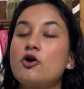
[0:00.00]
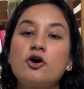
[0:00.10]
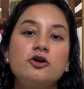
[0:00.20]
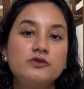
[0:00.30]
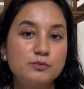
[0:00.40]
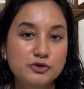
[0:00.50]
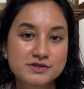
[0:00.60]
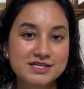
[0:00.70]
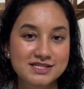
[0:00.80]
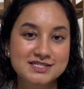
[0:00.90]
all of the
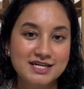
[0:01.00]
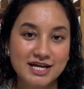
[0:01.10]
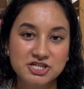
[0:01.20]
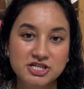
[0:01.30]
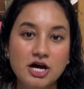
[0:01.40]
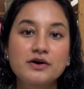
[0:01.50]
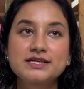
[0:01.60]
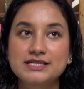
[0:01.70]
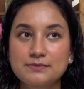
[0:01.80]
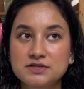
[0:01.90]
books in this collection now,
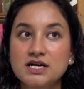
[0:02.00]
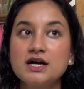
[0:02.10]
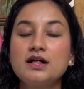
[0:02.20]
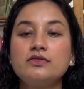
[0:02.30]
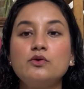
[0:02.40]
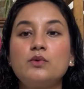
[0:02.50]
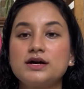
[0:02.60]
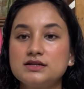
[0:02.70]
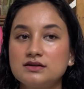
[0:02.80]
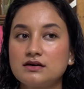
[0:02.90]
except the
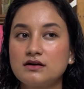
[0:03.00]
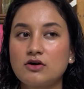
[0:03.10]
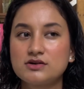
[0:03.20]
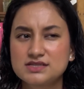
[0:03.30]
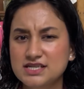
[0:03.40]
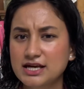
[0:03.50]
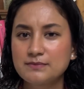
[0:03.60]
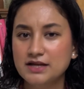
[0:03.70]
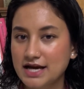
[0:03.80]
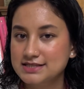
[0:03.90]
one on
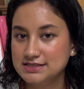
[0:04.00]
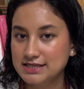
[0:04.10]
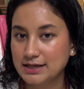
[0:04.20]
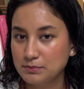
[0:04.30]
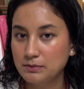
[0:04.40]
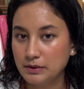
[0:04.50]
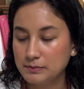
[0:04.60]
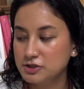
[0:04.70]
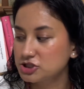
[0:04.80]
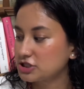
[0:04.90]
Sikkim that hasn't yet been
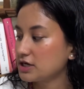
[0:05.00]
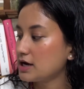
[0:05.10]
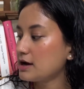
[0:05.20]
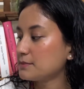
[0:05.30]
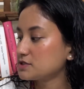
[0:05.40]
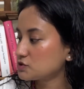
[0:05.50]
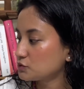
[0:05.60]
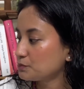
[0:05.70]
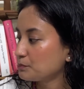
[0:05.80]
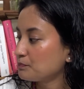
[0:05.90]
published, but
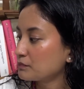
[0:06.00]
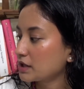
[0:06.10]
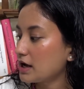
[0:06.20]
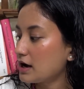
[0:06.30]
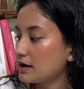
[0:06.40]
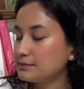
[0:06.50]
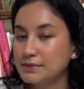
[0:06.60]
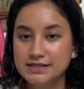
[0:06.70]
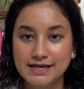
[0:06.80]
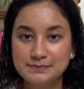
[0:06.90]
soon.
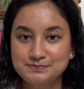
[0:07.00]
But yeah,